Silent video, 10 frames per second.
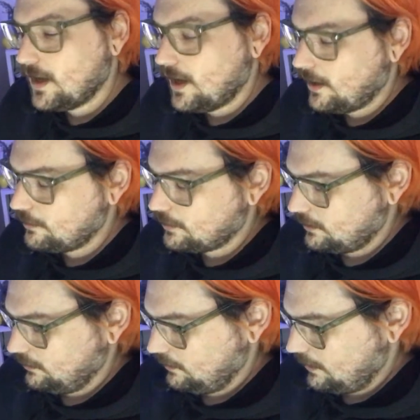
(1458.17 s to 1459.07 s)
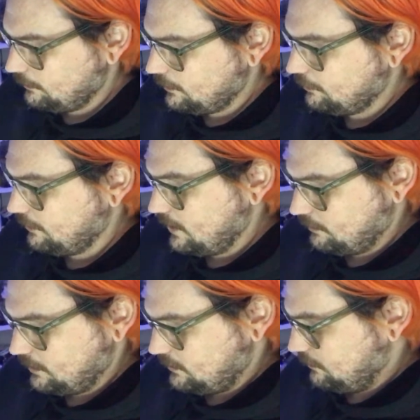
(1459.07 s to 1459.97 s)
how do I create
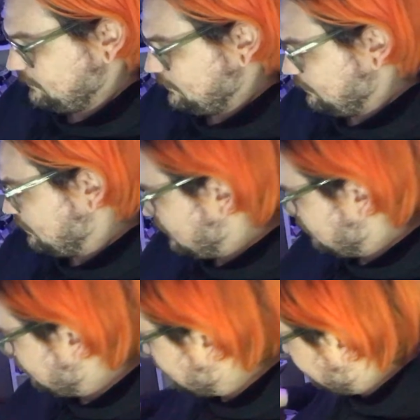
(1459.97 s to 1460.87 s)
when I don't feel creative?